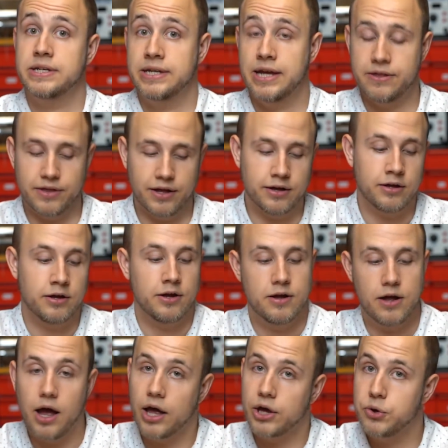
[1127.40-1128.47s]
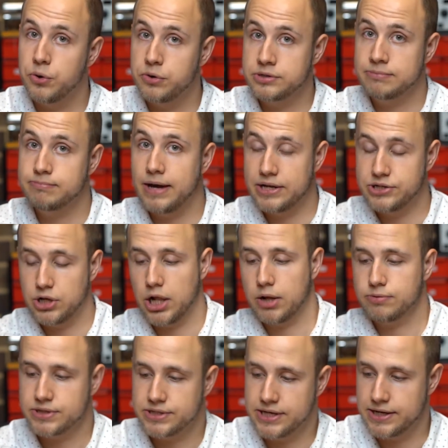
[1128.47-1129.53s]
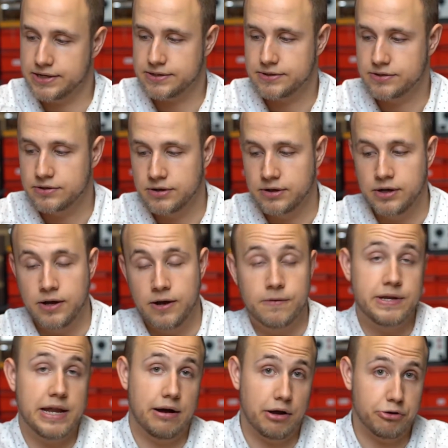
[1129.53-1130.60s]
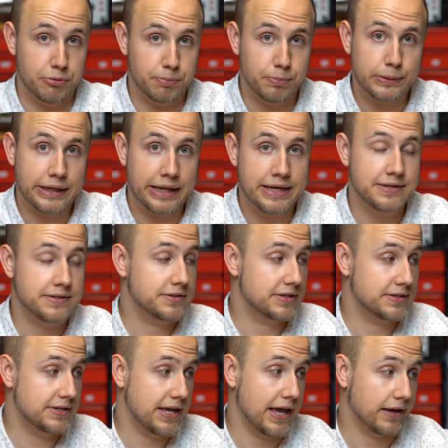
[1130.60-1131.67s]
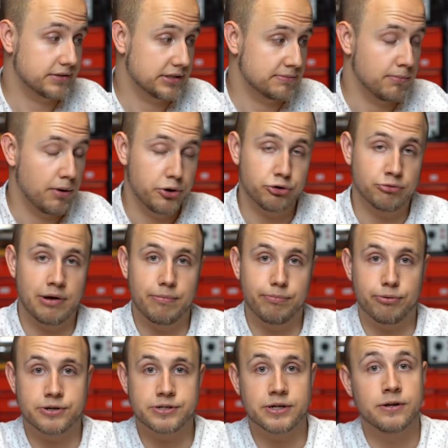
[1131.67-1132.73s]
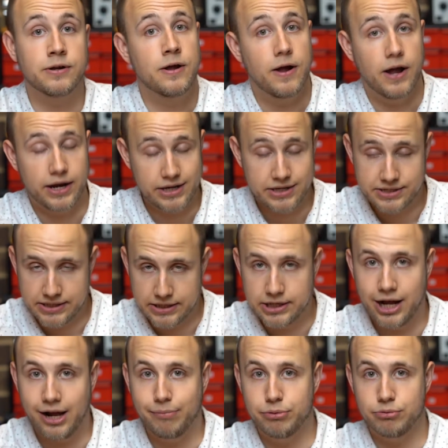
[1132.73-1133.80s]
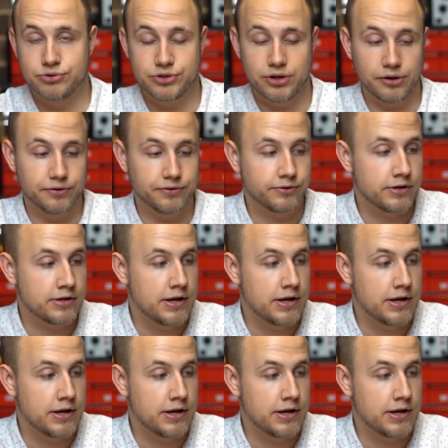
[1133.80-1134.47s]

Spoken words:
together and causing bad tolerance tests. Now, I replaced the Z-axis motor on my printer and it did help the results.